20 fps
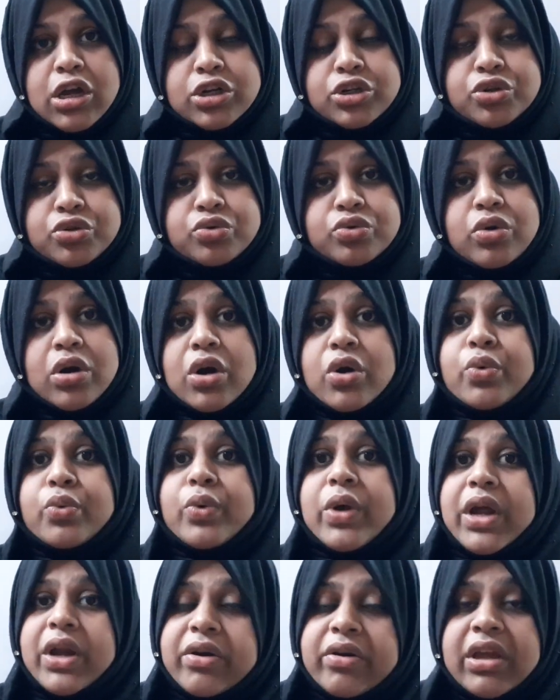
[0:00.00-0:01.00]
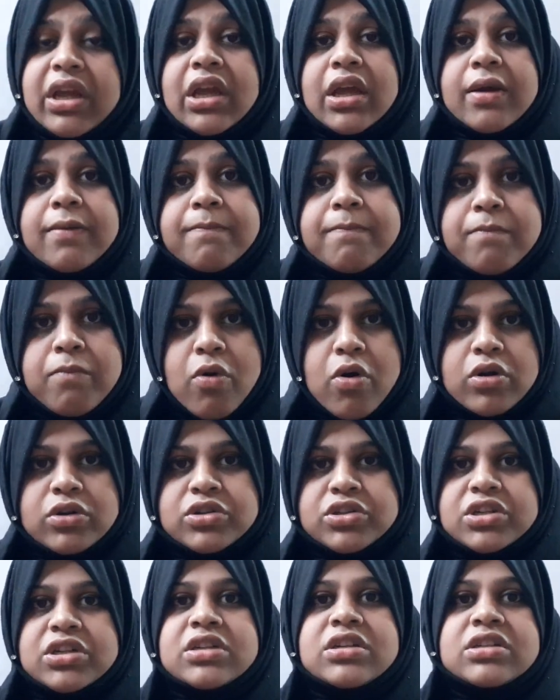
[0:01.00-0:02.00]
do a very
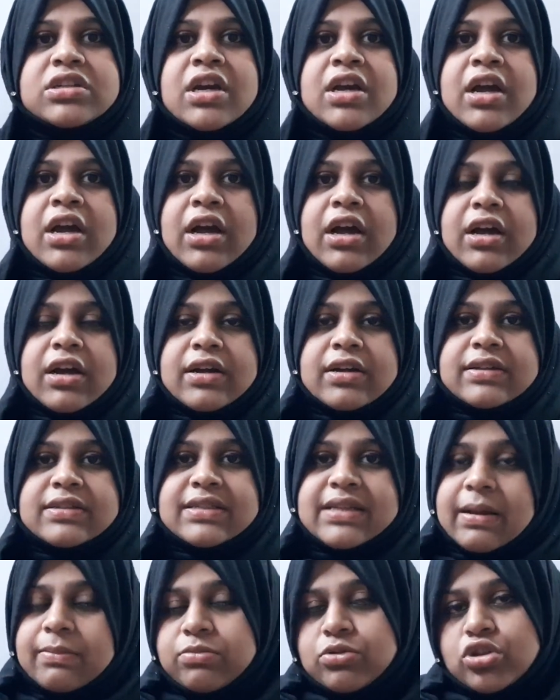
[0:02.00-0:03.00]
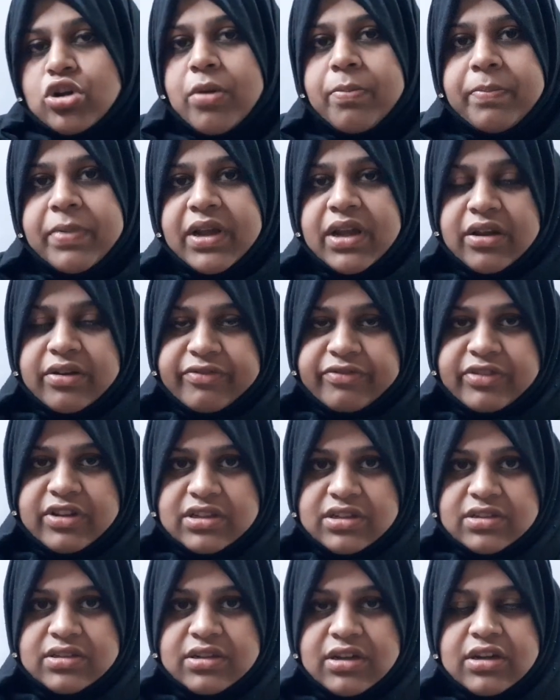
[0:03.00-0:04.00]
important subtopic of
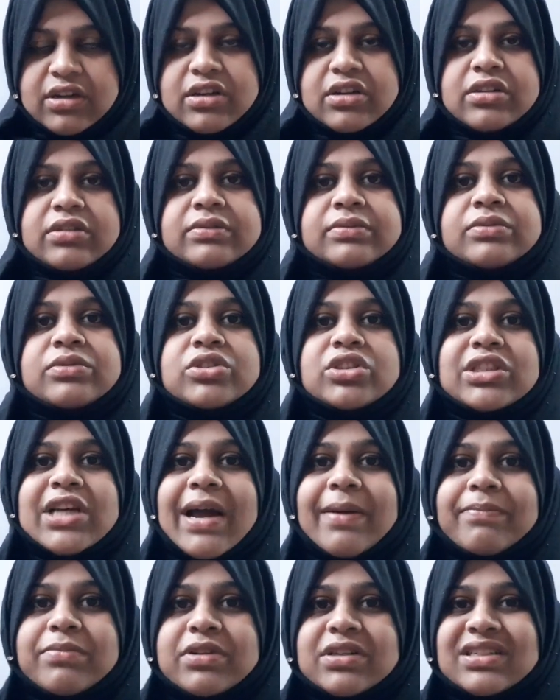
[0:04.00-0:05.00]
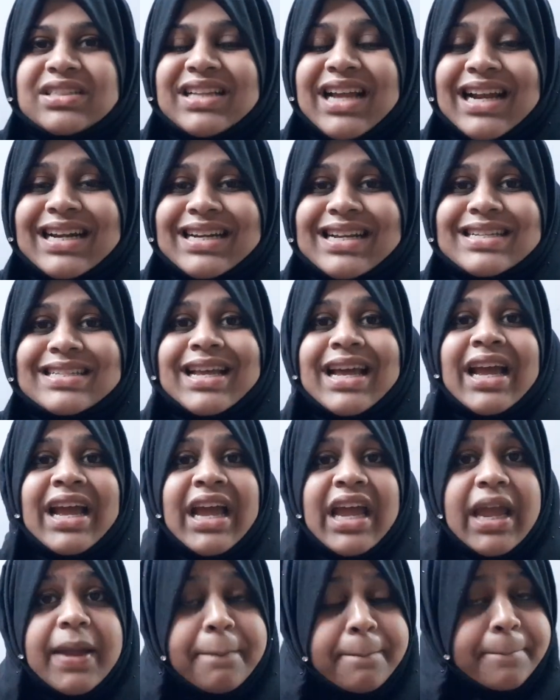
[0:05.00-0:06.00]
this chapter, that is
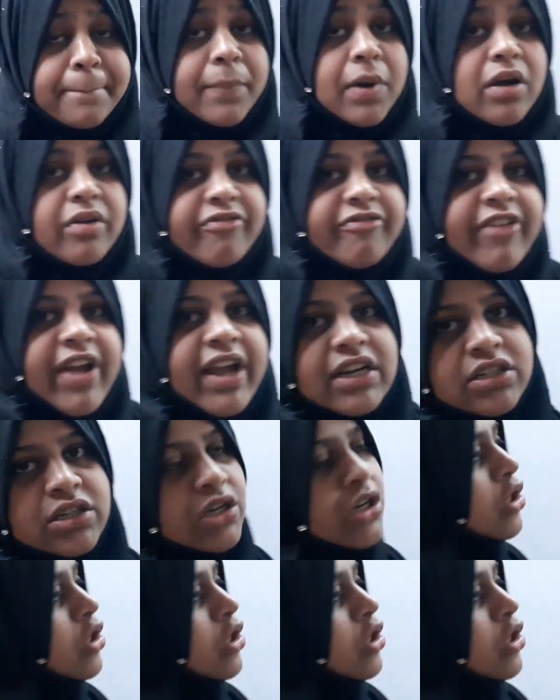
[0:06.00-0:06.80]
imperfect